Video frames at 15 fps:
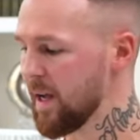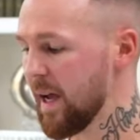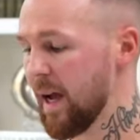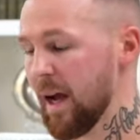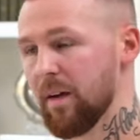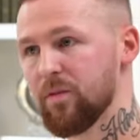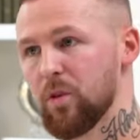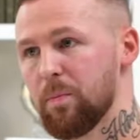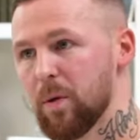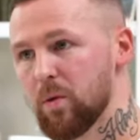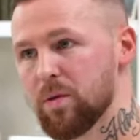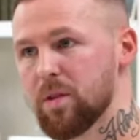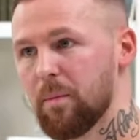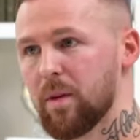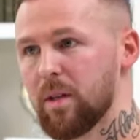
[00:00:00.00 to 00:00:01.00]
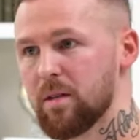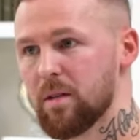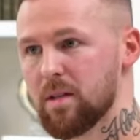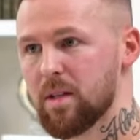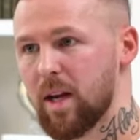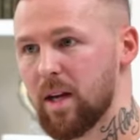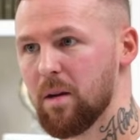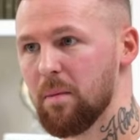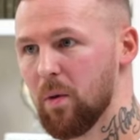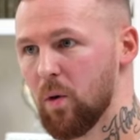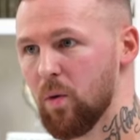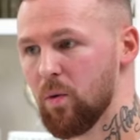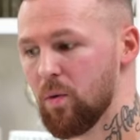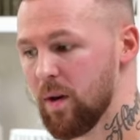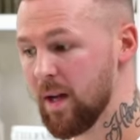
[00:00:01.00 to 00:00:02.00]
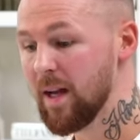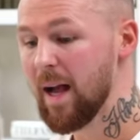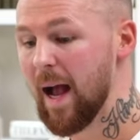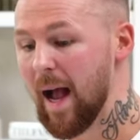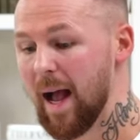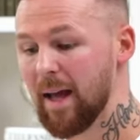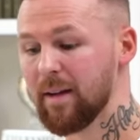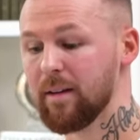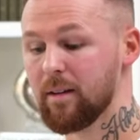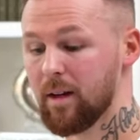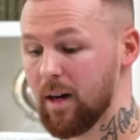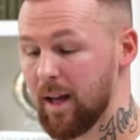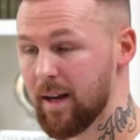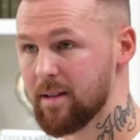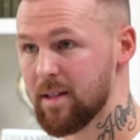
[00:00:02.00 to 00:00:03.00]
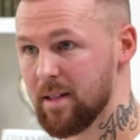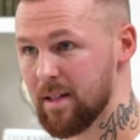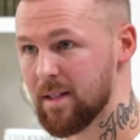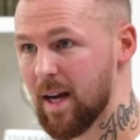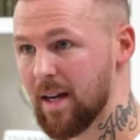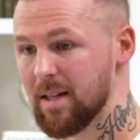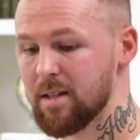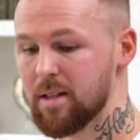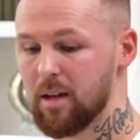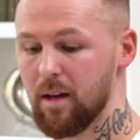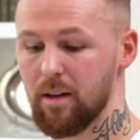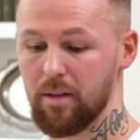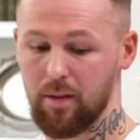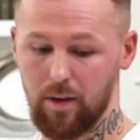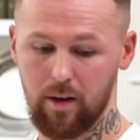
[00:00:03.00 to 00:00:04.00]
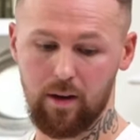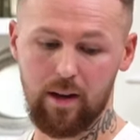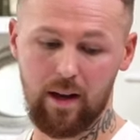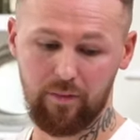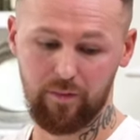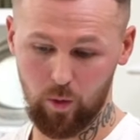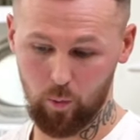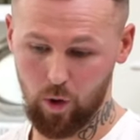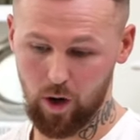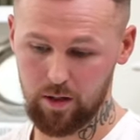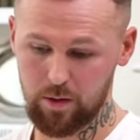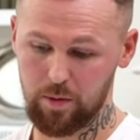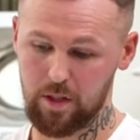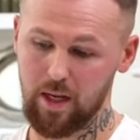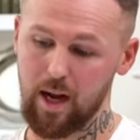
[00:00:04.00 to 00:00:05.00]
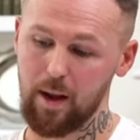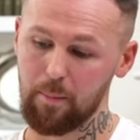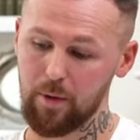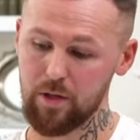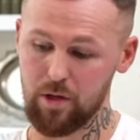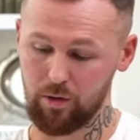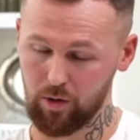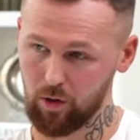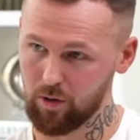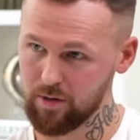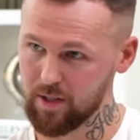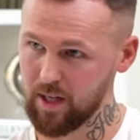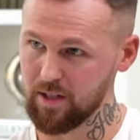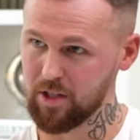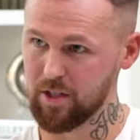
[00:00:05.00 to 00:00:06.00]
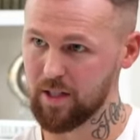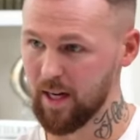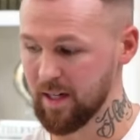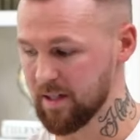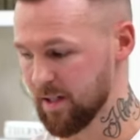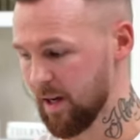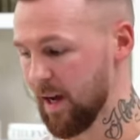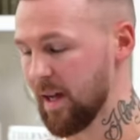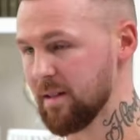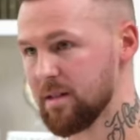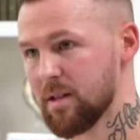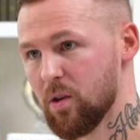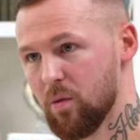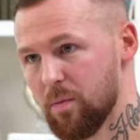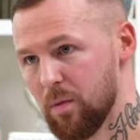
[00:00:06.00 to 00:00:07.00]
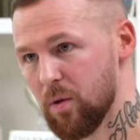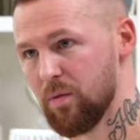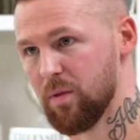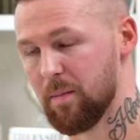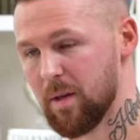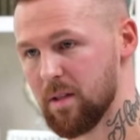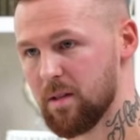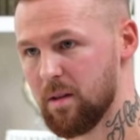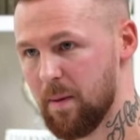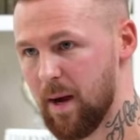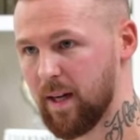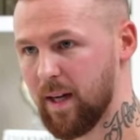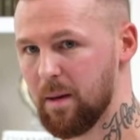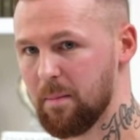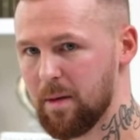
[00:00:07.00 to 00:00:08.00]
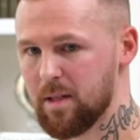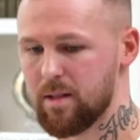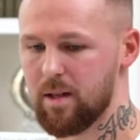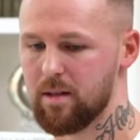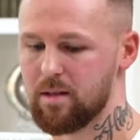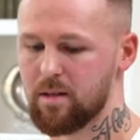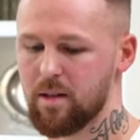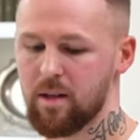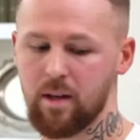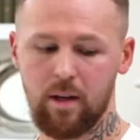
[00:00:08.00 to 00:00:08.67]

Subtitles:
have you built something sustainable and collected a data that if the worst was to happen, you can contact your data and still move them into the back-end business?